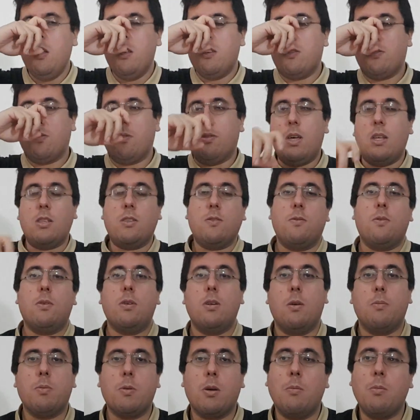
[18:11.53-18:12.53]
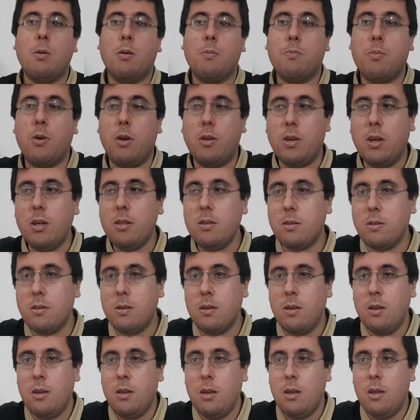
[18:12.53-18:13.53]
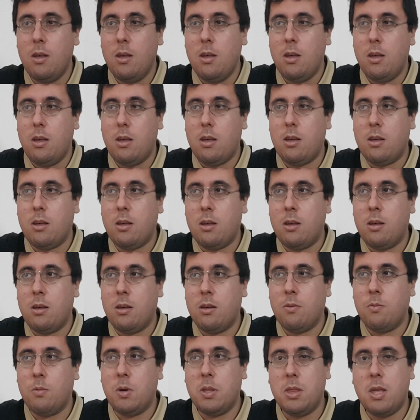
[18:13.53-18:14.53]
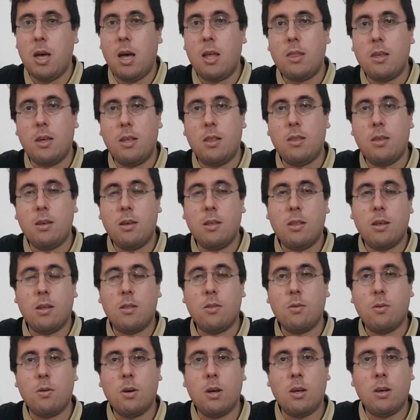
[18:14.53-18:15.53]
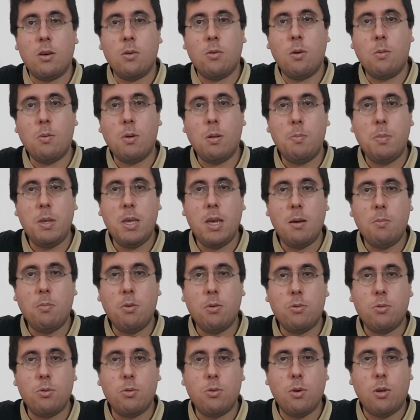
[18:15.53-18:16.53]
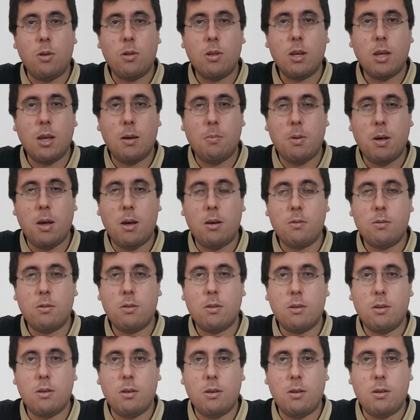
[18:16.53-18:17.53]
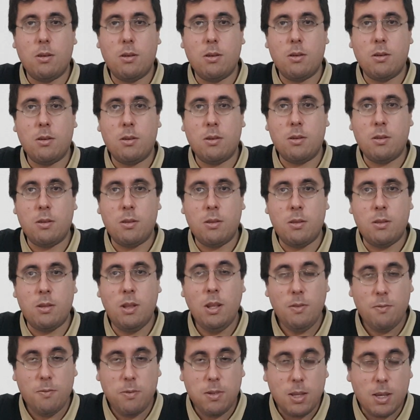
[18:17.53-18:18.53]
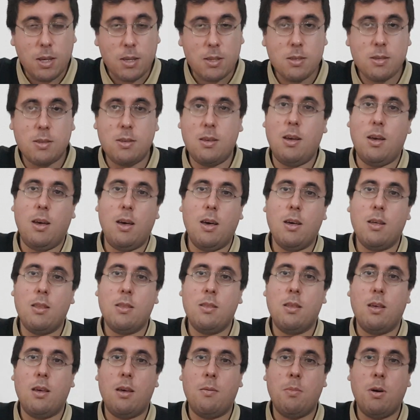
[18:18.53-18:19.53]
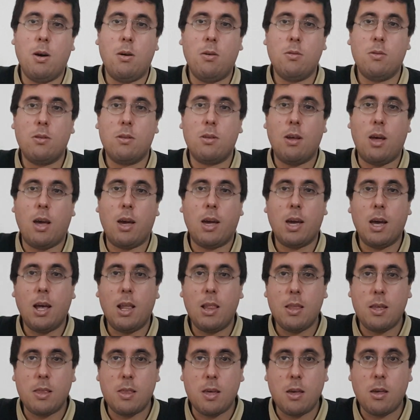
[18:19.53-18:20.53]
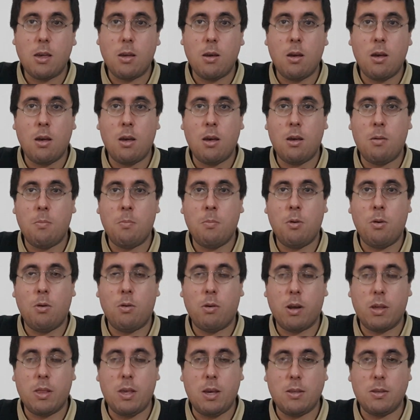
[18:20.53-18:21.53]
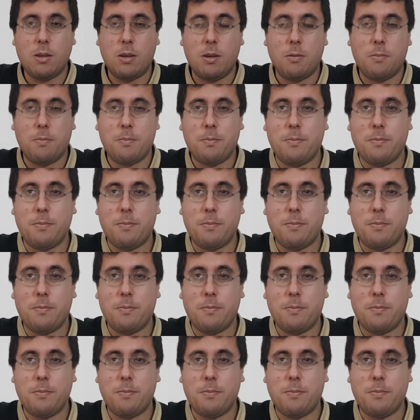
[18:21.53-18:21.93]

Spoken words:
So that's for the upcoming projects. With that, I think that we will be able to talk about Netflix and about a call that I'm organizing.